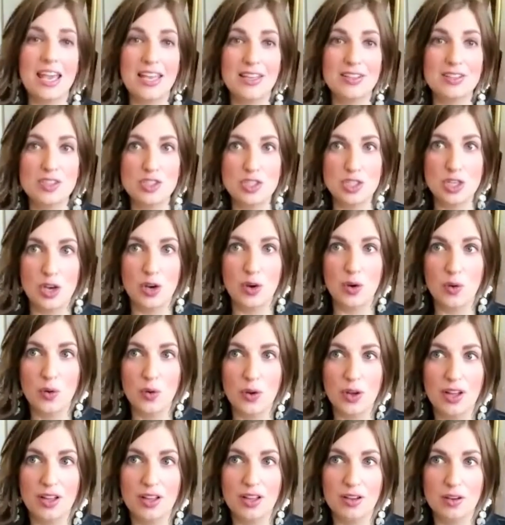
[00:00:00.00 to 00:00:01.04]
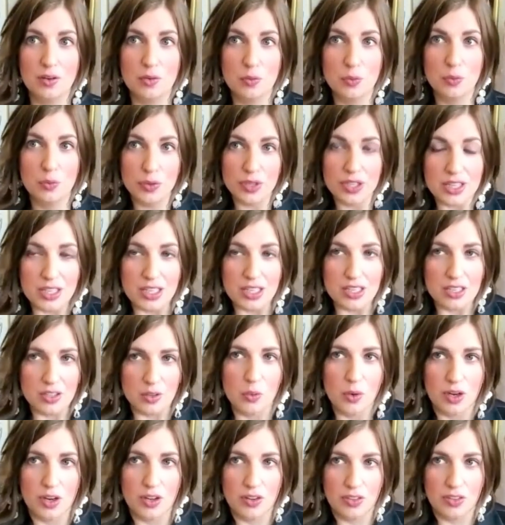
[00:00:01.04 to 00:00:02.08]
And so, really,
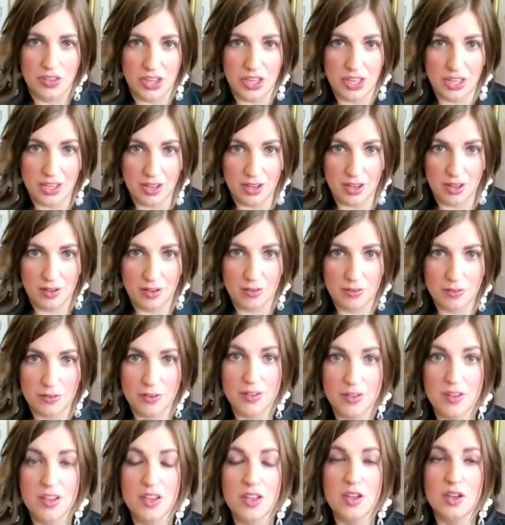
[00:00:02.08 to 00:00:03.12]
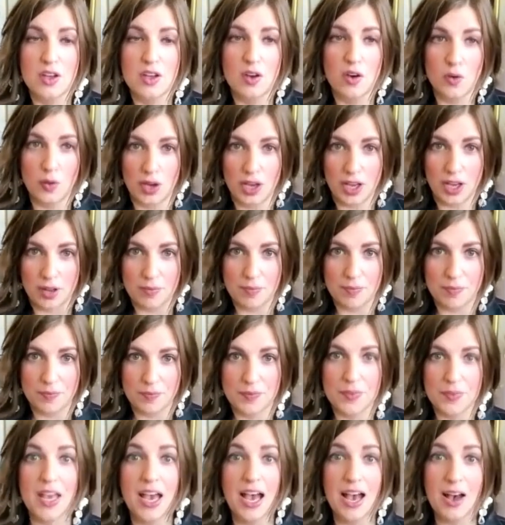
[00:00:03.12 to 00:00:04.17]
you want to think of, okay,
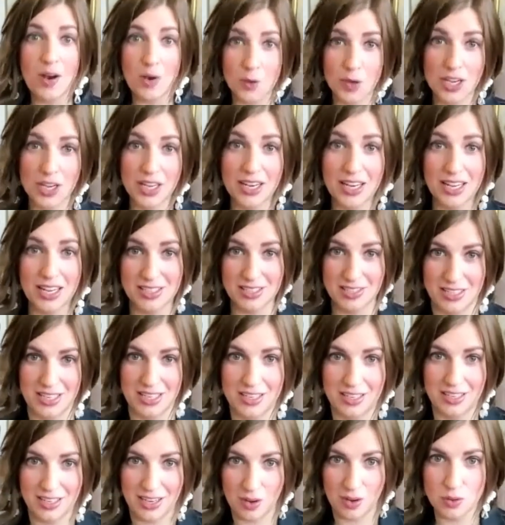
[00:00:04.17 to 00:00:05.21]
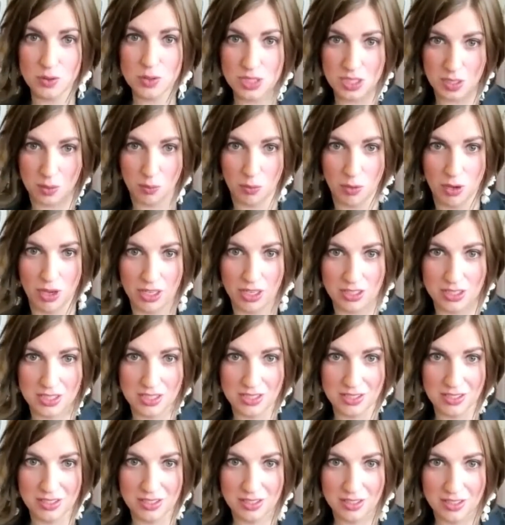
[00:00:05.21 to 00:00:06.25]
how can I stand out
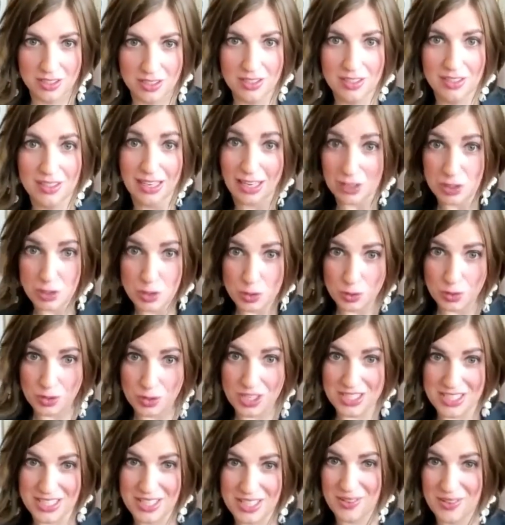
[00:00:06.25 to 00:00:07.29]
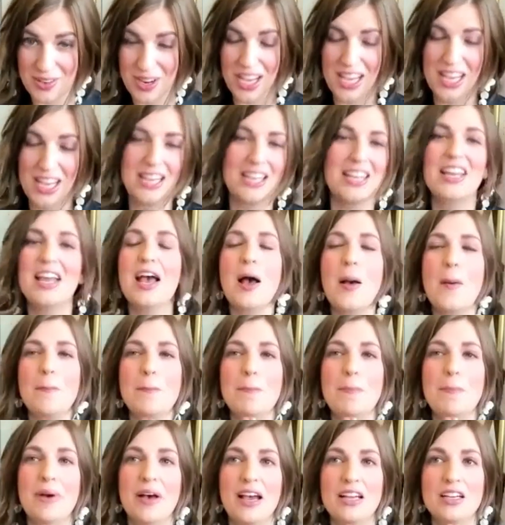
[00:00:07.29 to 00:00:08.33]
somewhat? Not too crazy, right?
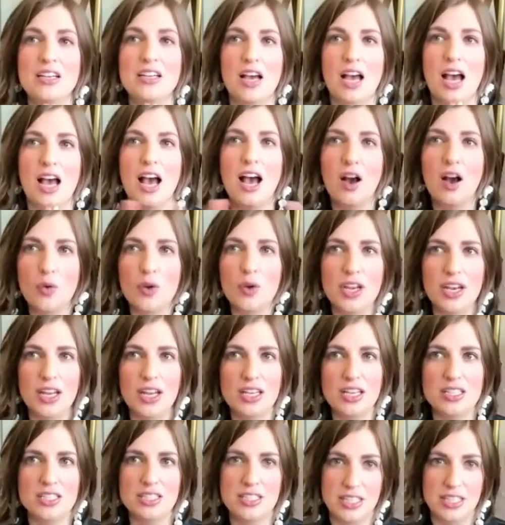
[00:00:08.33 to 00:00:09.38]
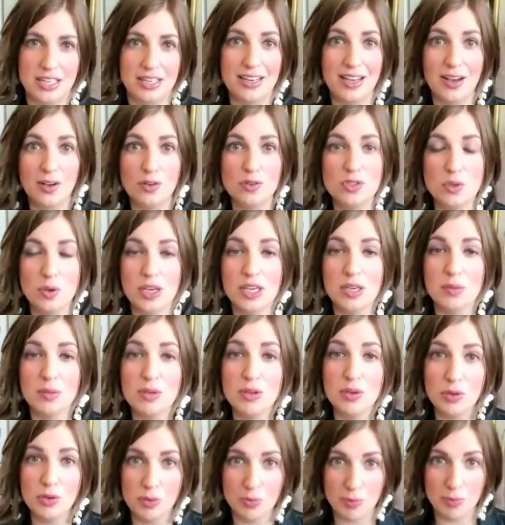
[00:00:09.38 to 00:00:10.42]
But how can I stand out so I can
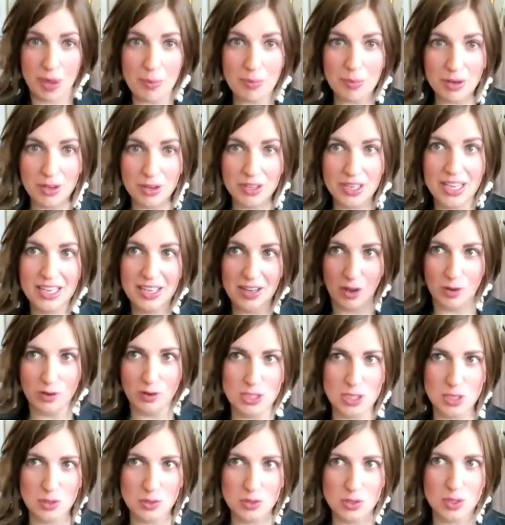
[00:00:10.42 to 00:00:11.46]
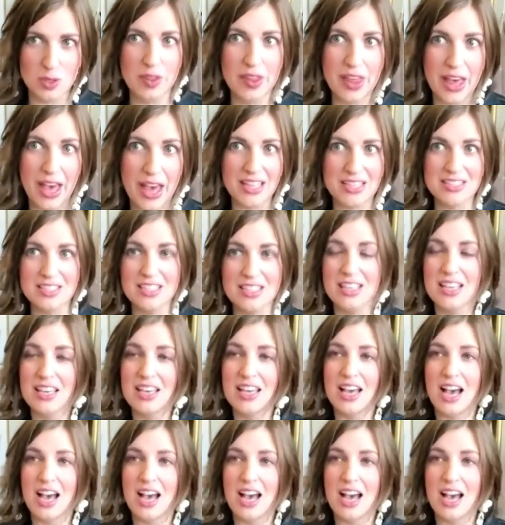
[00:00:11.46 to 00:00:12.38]
be remembered and also so that